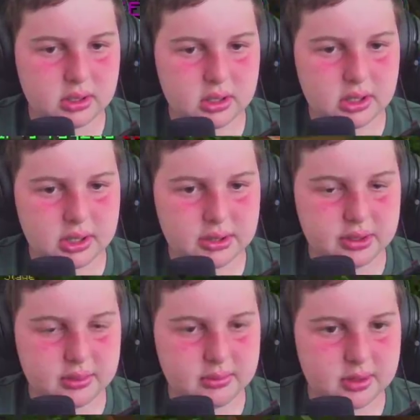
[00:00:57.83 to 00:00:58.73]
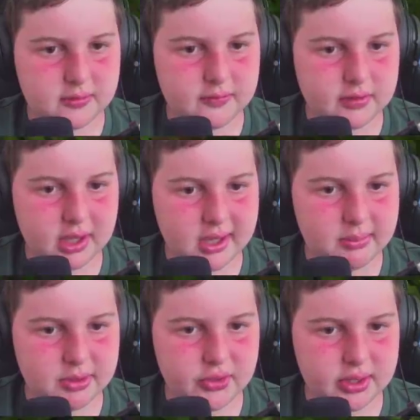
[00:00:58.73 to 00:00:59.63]
in terms of time
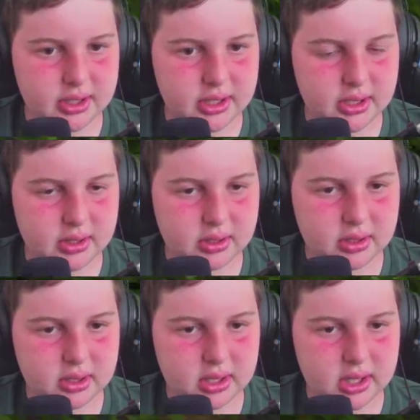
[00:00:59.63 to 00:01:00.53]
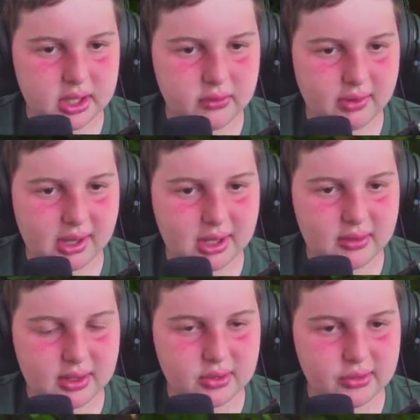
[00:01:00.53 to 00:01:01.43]
during the year, try
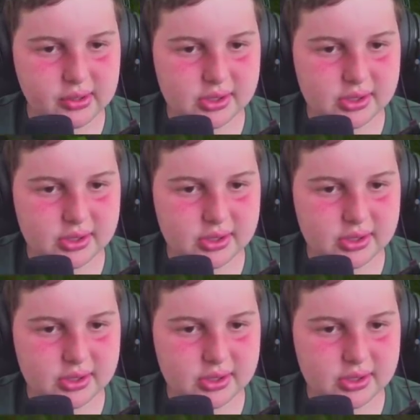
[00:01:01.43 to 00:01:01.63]
going during